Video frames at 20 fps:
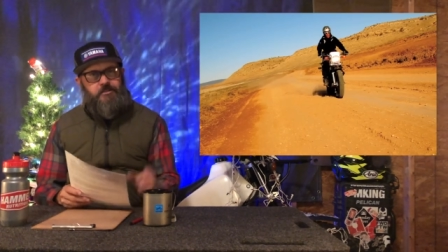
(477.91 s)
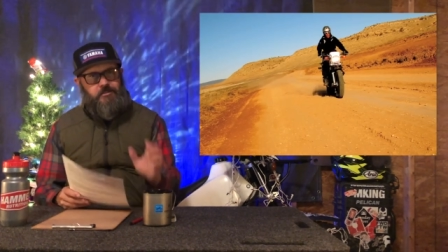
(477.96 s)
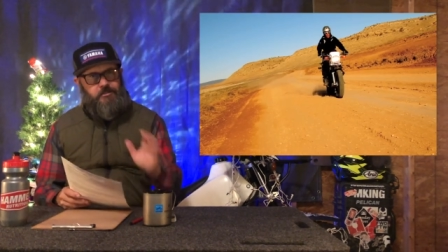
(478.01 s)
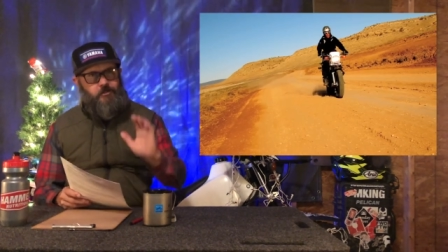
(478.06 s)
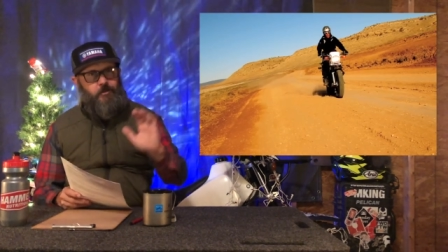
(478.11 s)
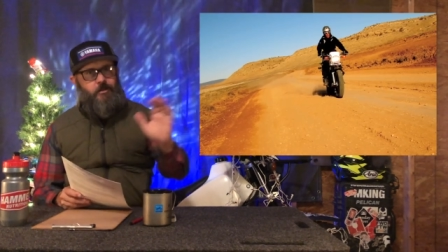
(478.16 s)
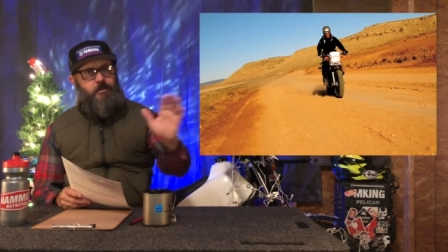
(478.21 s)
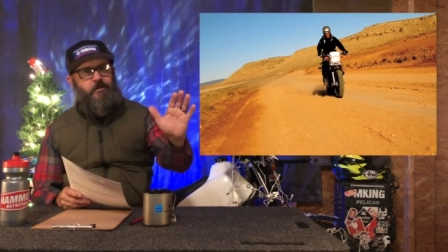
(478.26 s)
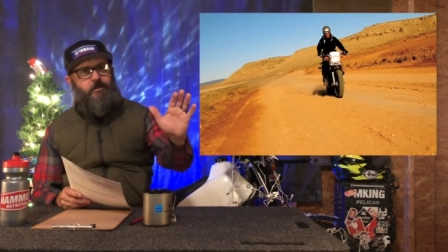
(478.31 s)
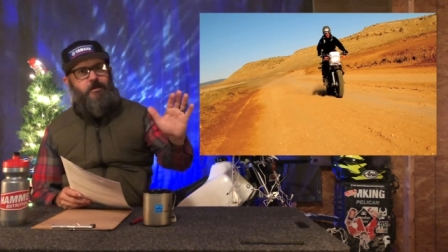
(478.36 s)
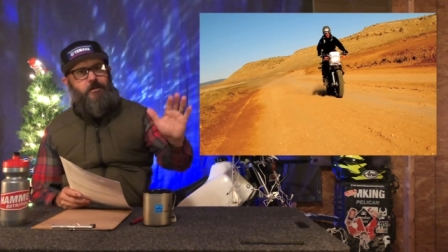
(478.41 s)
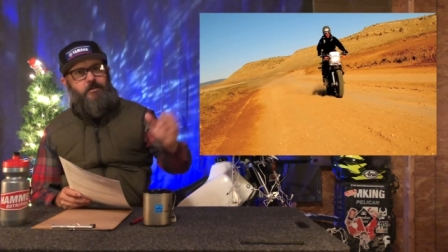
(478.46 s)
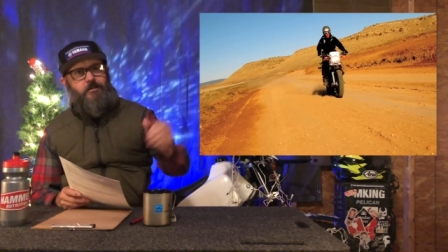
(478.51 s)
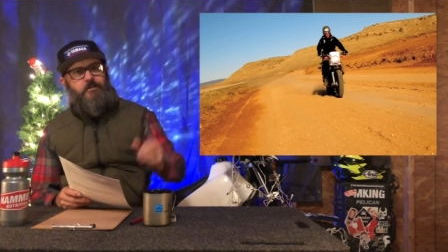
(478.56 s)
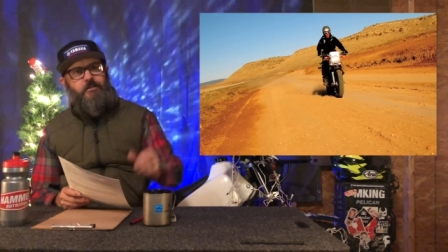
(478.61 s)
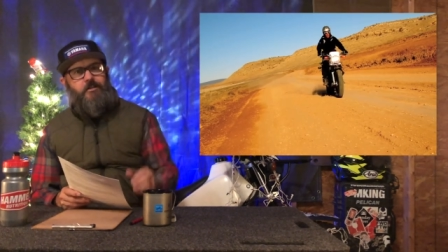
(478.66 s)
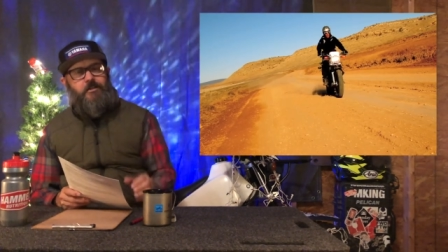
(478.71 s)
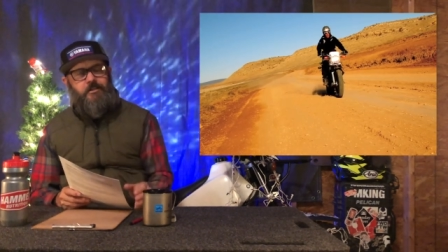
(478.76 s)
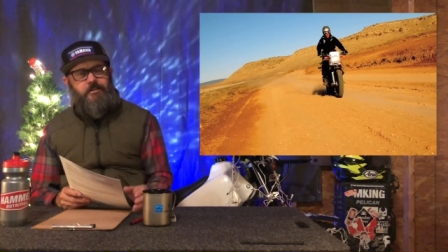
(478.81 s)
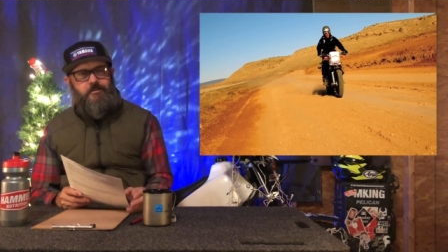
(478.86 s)
So I'll
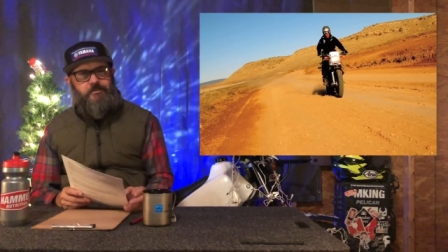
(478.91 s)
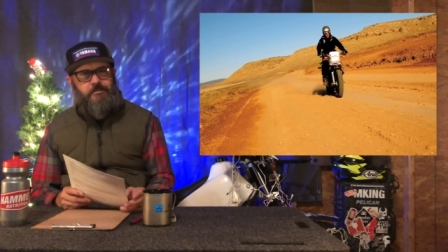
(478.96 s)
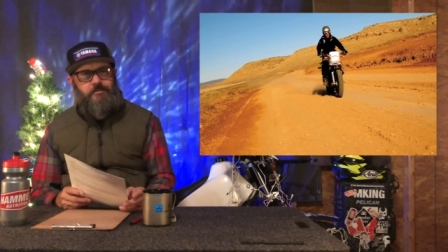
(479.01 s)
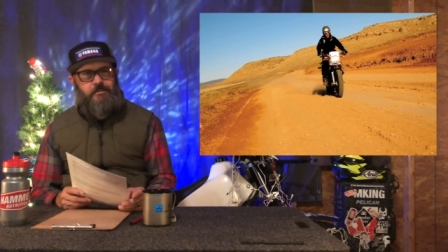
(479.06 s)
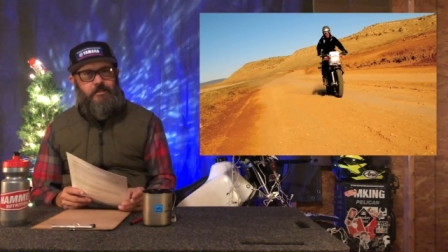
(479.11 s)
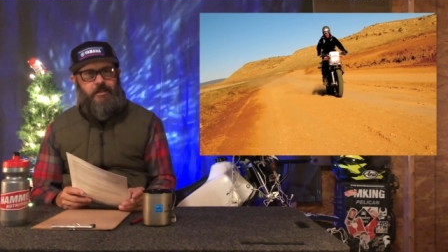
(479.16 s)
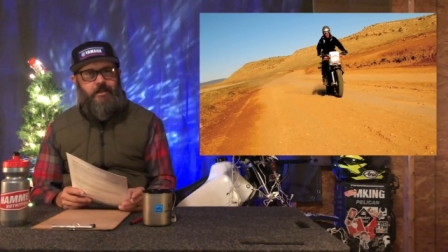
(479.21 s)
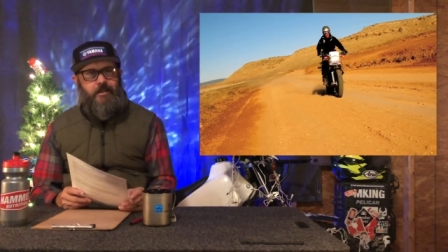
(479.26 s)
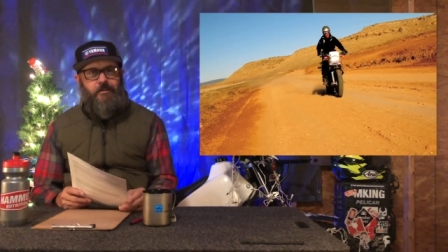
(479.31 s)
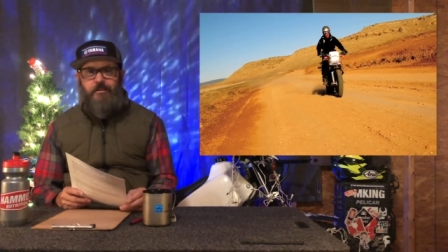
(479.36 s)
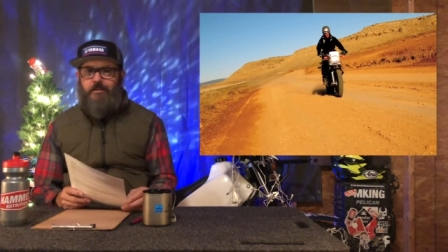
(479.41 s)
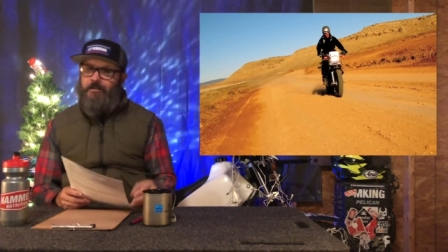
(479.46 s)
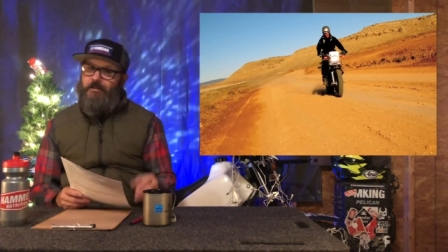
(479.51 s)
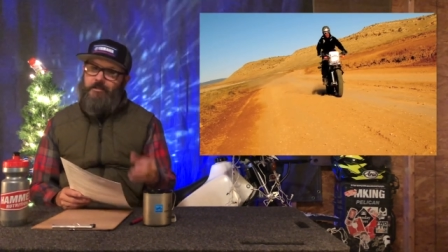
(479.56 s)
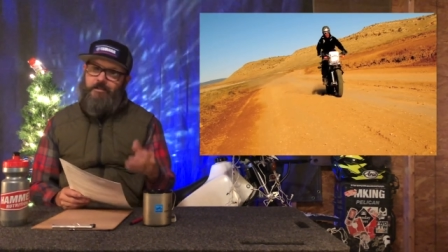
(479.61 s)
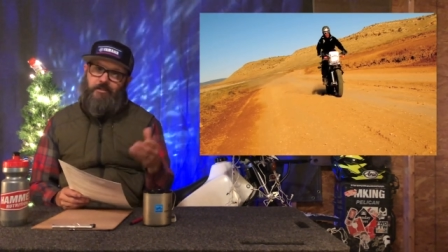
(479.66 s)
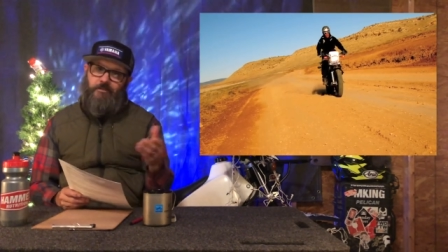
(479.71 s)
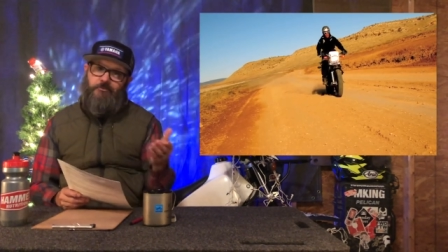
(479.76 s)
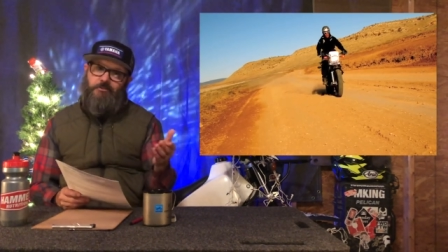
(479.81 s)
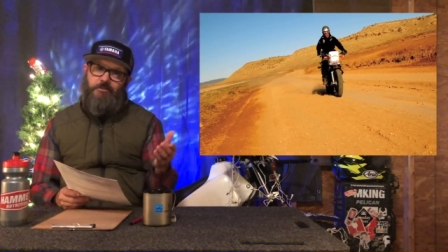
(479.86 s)
cut it the slack, and I
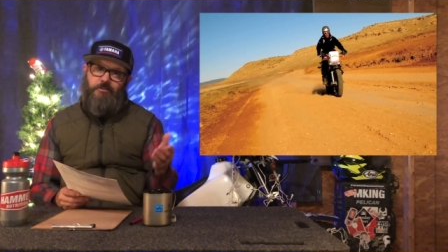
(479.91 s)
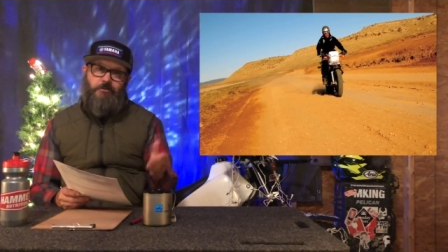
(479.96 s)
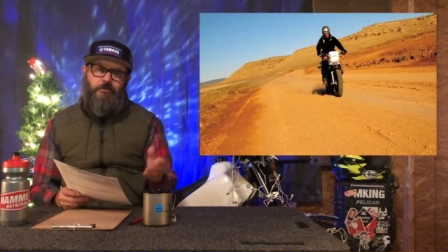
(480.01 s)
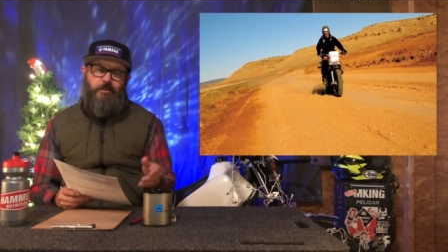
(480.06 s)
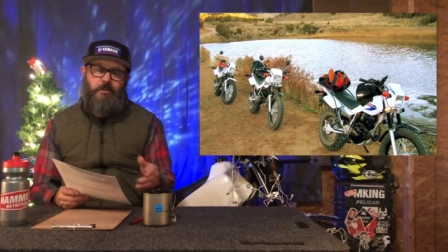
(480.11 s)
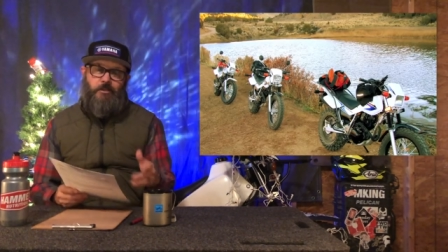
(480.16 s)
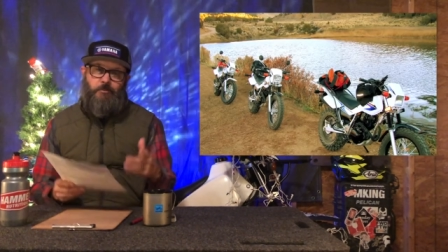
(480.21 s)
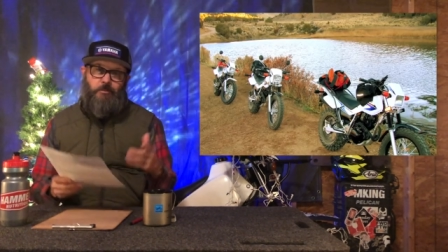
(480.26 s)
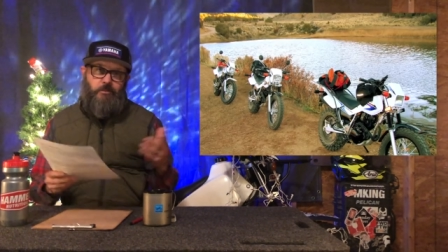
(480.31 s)
give it the credit